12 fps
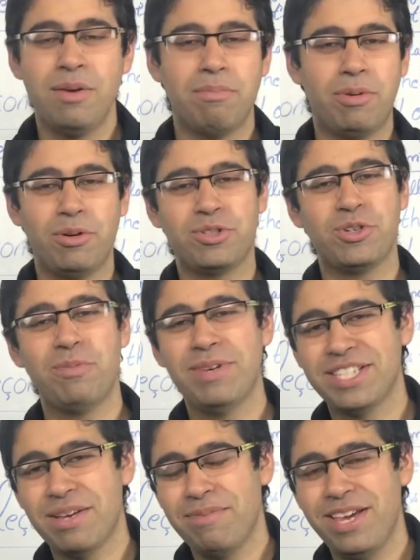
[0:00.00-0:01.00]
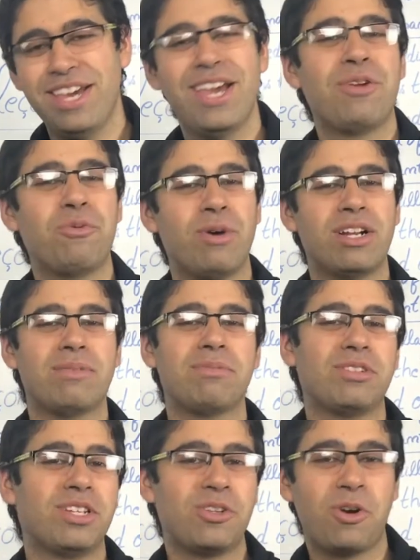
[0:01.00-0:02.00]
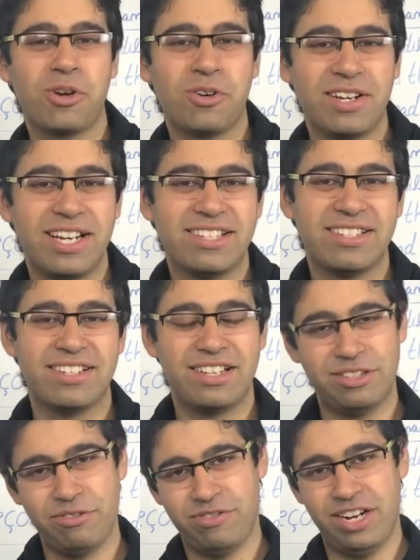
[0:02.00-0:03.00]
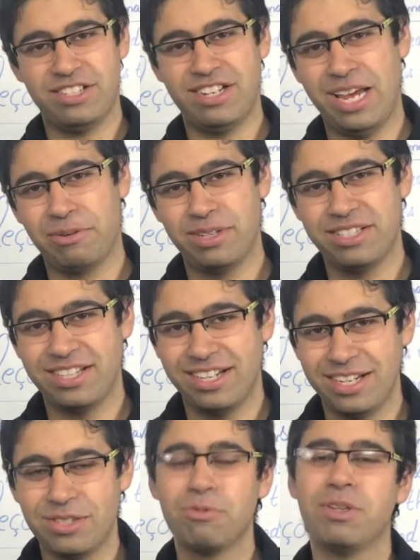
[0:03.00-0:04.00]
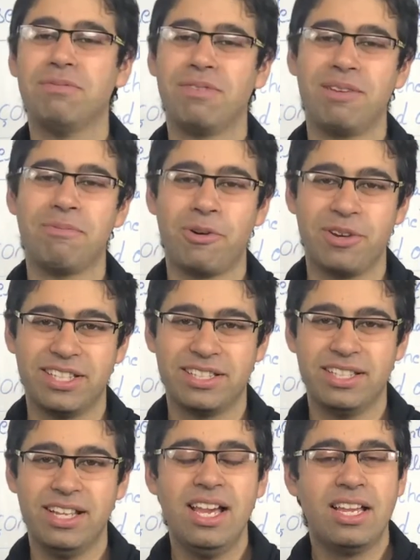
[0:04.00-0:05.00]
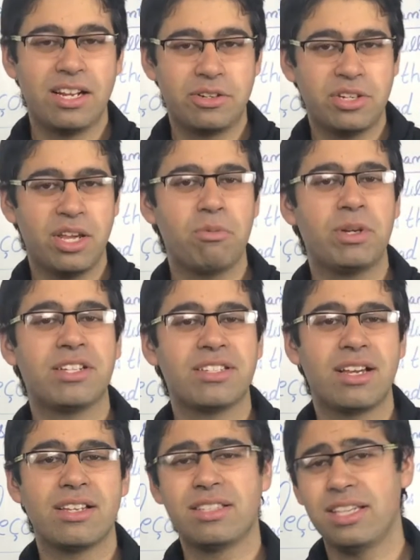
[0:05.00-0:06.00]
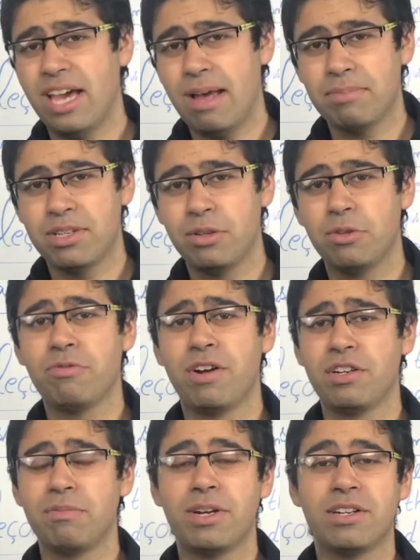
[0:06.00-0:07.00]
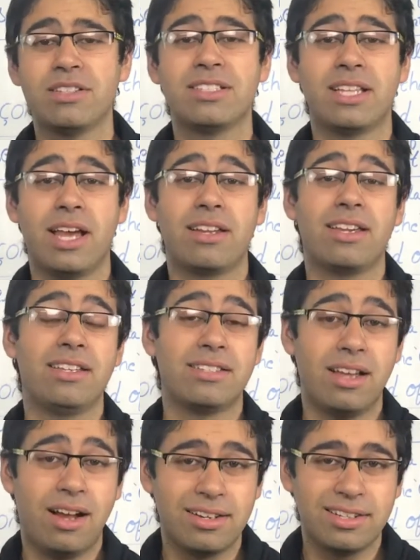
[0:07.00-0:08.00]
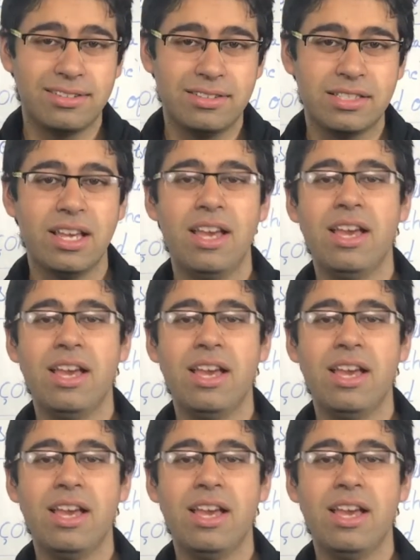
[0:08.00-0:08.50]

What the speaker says: Bonjour mes amis and welcome to the inaugural lesson in the French language series with me Mohit. Now today we discuss the absolute fundamentals, that is articles,